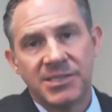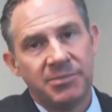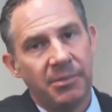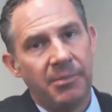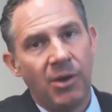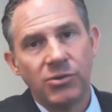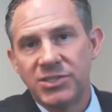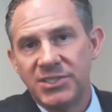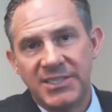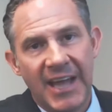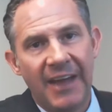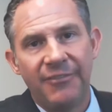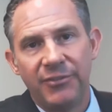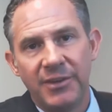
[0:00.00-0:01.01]
is the
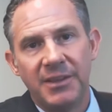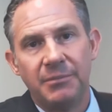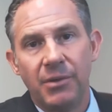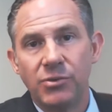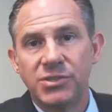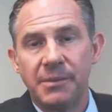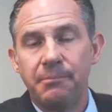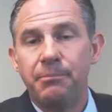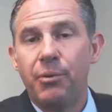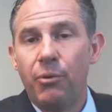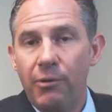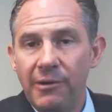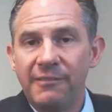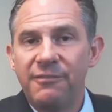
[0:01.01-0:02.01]
most definitely the most
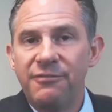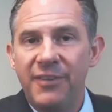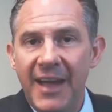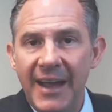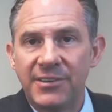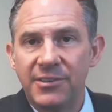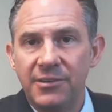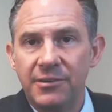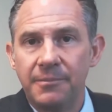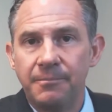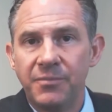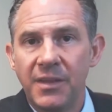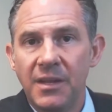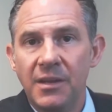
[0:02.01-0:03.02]
important factor
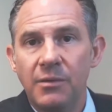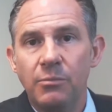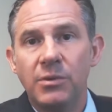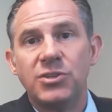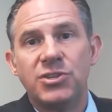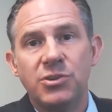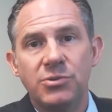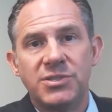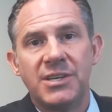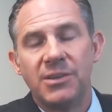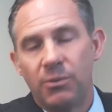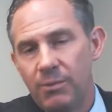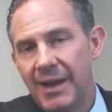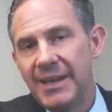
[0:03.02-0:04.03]
when
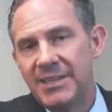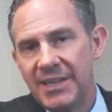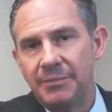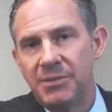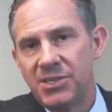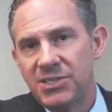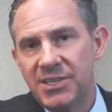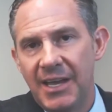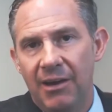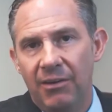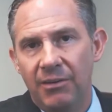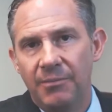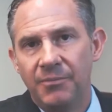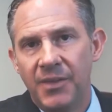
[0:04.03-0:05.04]
choosing the right time to
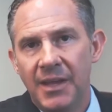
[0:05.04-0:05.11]
sell.